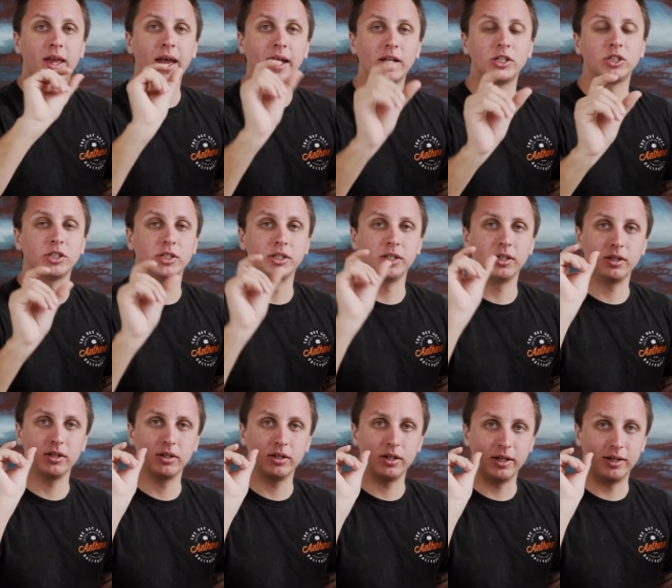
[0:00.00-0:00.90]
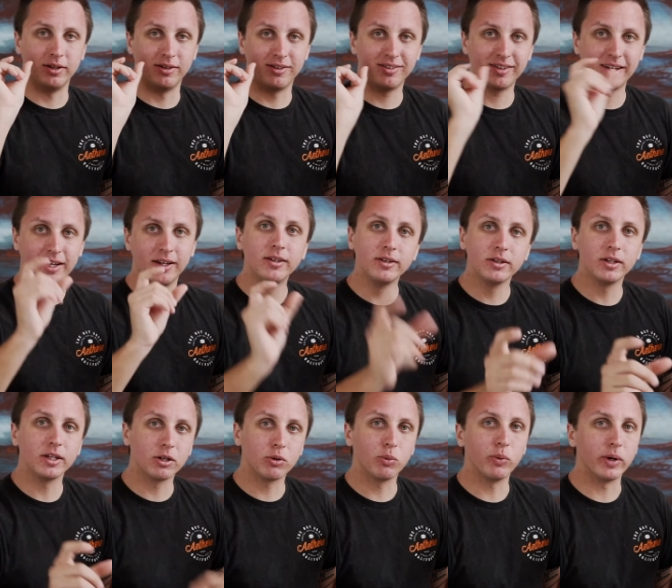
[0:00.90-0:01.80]
catch it
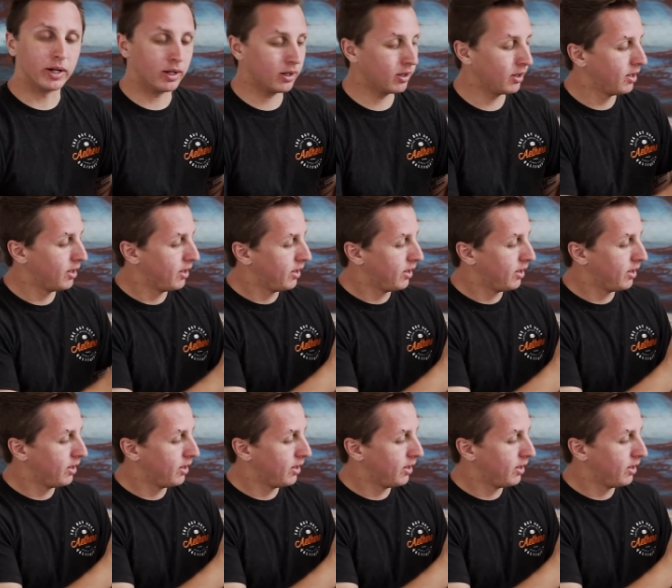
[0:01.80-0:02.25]
insanely quick.